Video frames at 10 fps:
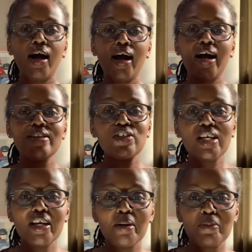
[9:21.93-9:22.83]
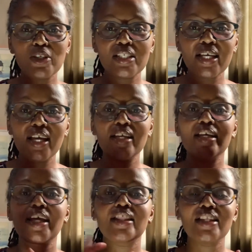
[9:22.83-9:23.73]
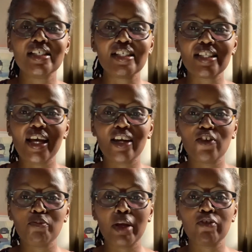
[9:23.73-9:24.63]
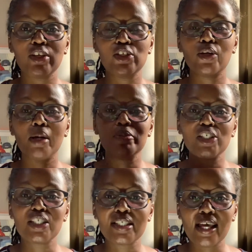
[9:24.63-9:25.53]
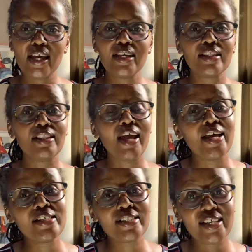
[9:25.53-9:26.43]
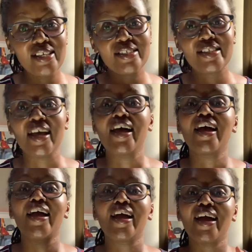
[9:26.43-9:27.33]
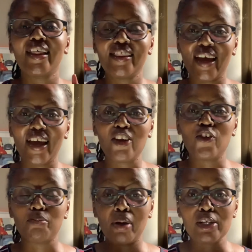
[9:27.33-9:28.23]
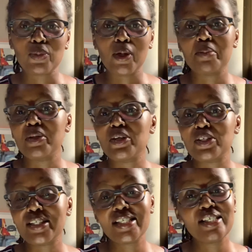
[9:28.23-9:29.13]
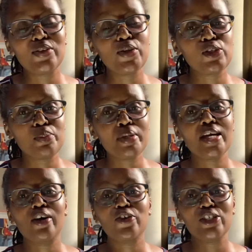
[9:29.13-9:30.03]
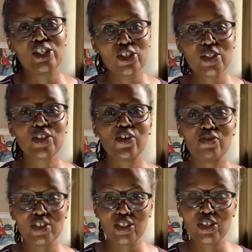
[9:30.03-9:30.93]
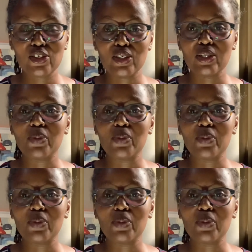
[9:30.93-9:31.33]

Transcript: And today I'm not saying this is the end of my video, I'm just saying this is the end of part 1, because this is going to be a continuous conversation.